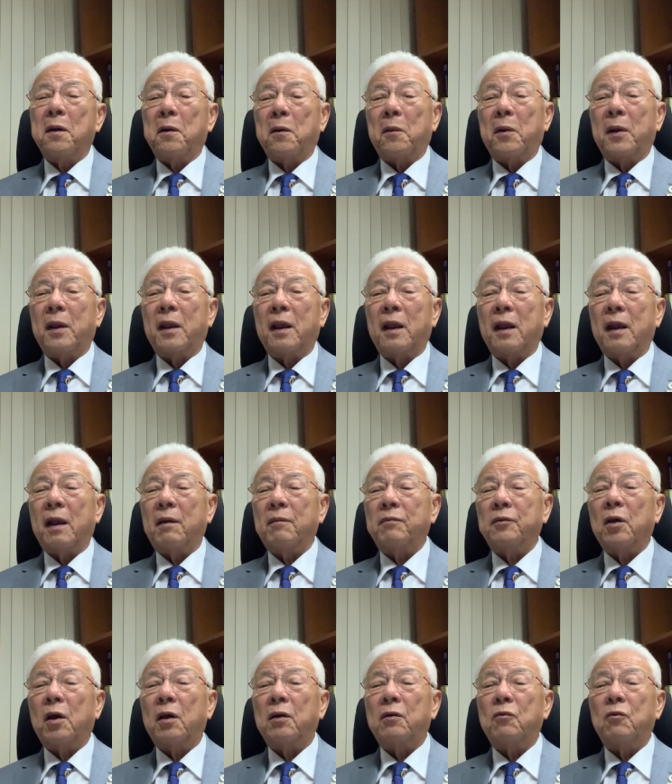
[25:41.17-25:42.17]
we have
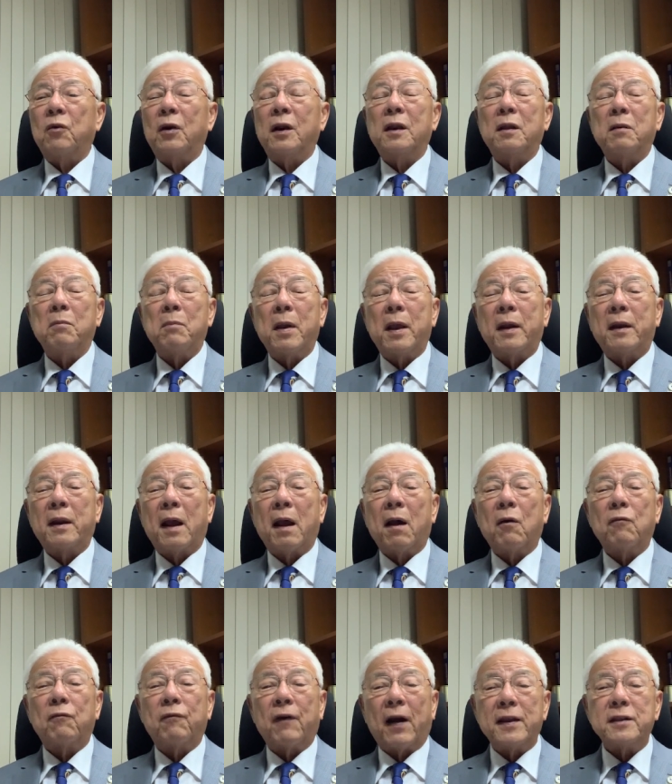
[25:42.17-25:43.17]
not really met
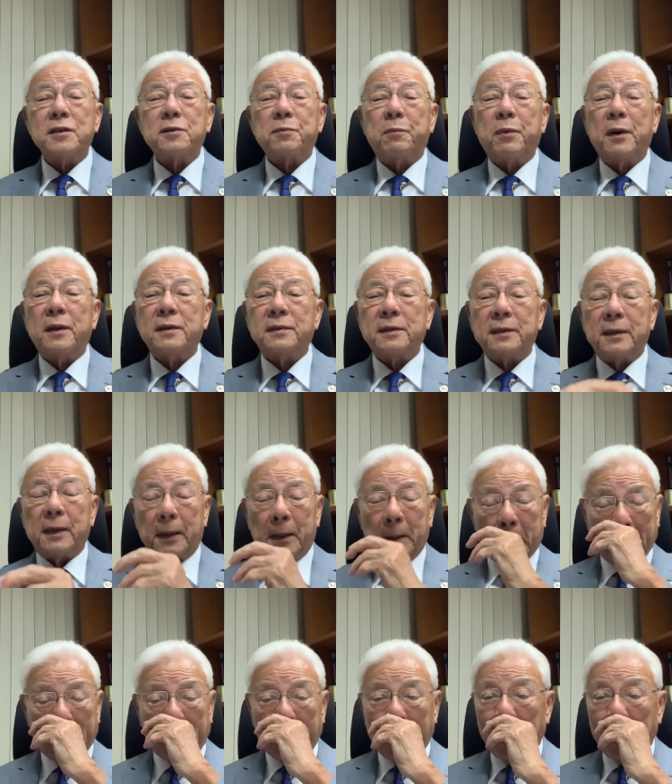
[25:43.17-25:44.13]
our vice president,